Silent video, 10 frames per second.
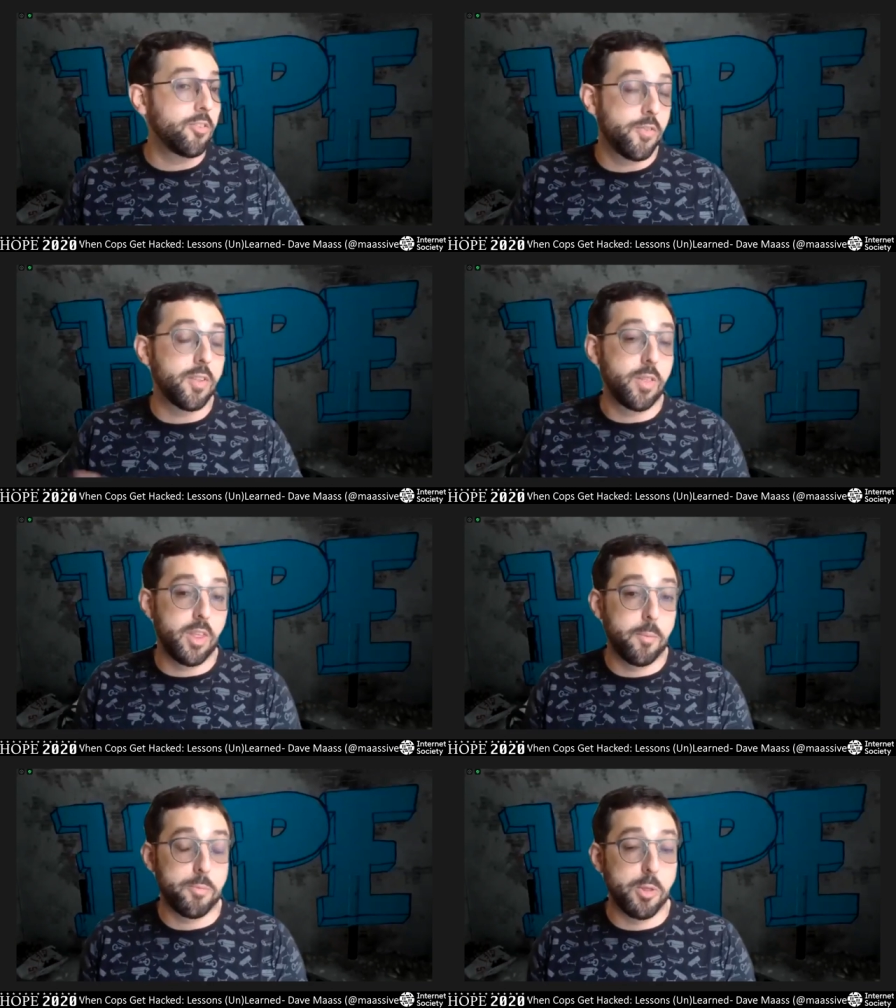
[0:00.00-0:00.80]
of
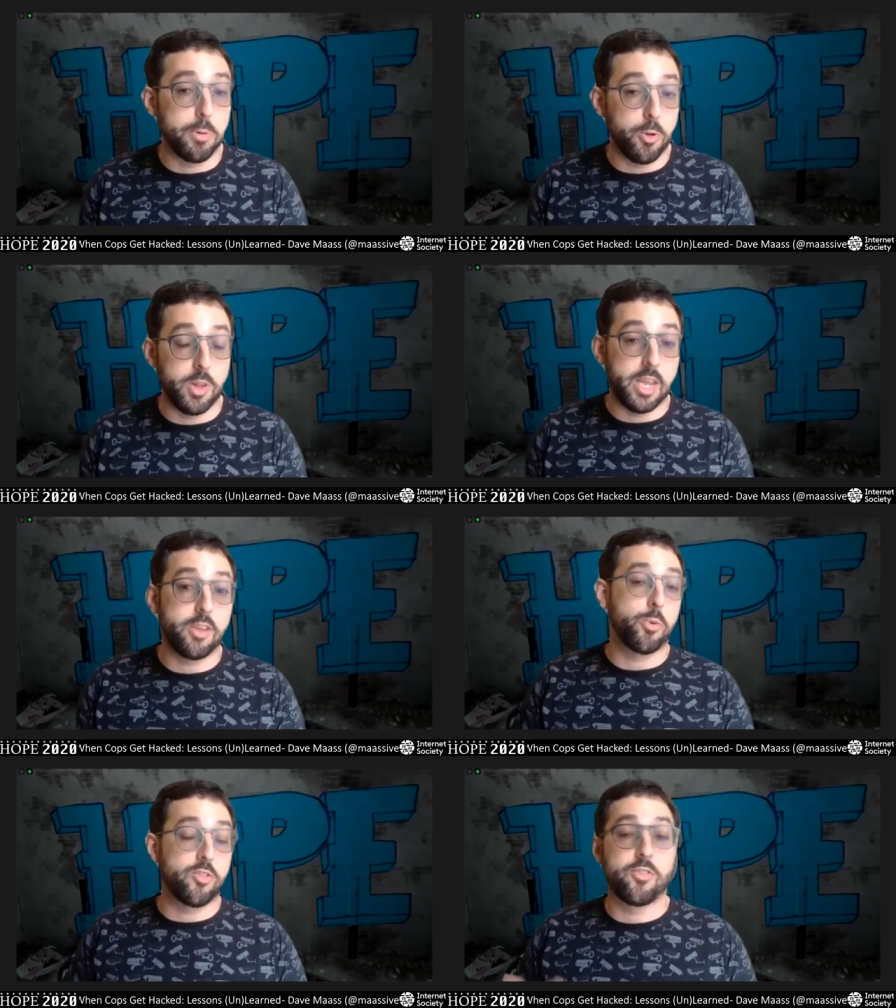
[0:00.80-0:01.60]
the, the BlueLeaks,
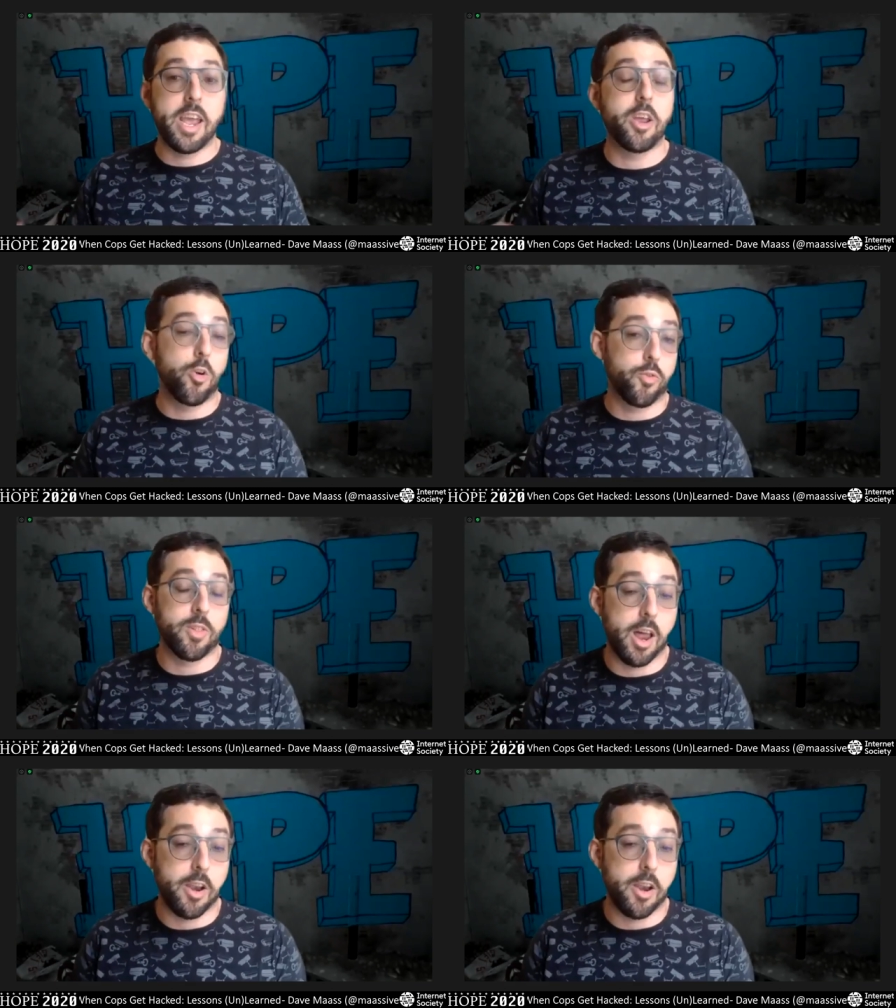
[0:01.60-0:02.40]
which has taken over a
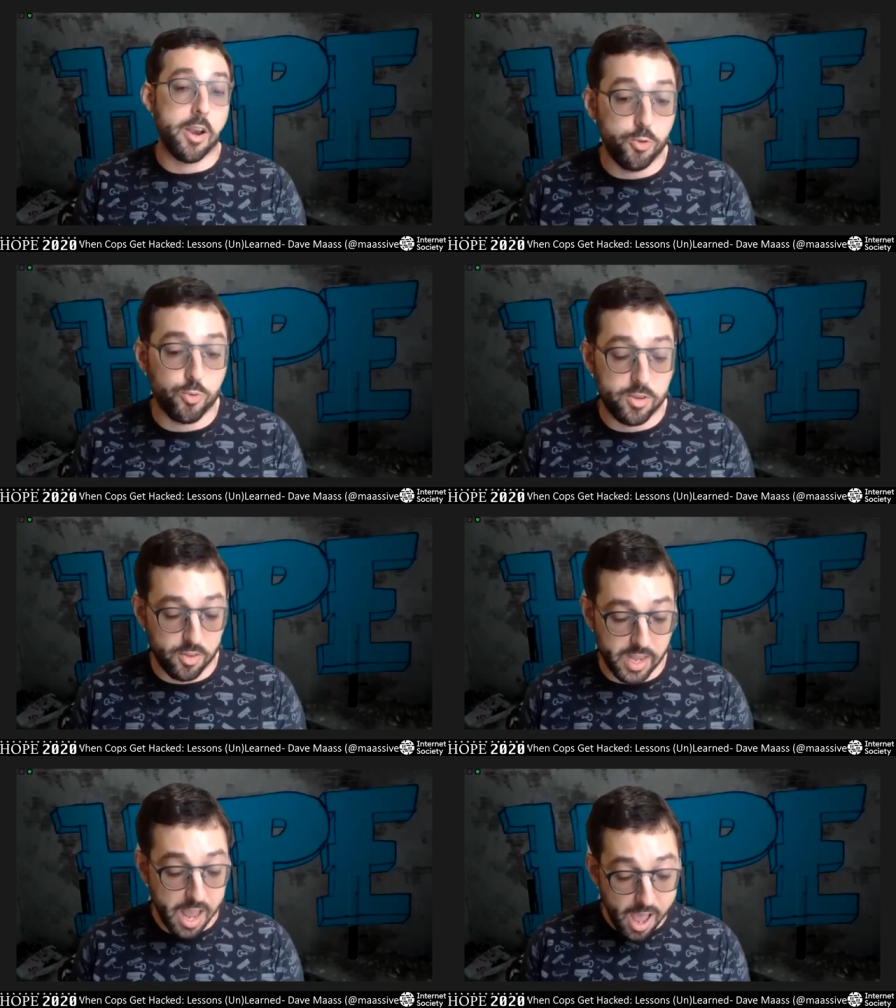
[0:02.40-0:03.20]
lot of the news
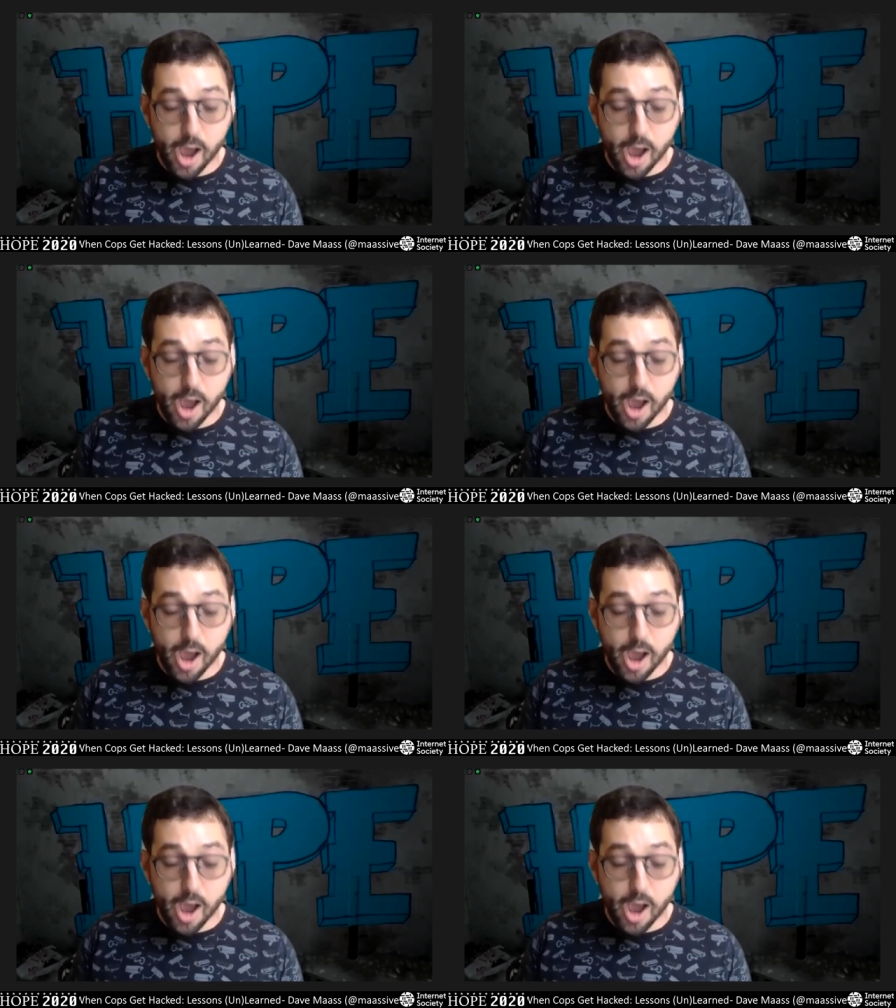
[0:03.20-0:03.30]
recently.